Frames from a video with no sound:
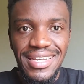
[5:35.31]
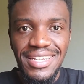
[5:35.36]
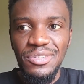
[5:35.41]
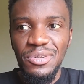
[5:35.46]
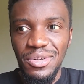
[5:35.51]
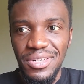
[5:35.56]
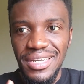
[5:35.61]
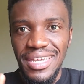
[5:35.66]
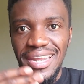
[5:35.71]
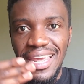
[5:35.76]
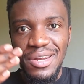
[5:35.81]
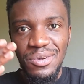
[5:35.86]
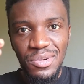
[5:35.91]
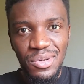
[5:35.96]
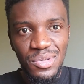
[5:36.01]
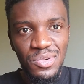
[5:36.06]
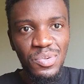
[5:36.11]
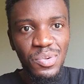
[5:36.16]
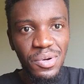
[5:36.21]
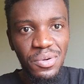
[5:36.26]
It's going to get
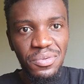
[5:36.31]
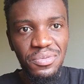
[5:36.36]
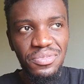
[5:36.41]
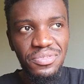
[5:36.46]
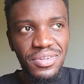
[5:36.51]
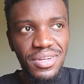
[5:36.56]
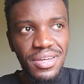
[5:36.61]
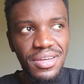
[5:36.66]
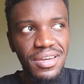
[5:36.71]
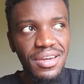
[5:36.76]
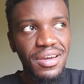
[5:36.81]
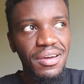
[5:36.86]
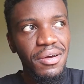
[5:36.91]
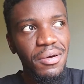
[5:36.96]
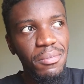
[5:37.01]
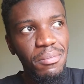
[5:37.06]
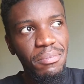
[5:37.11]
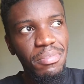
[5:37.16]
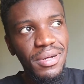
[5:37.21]
Android 12.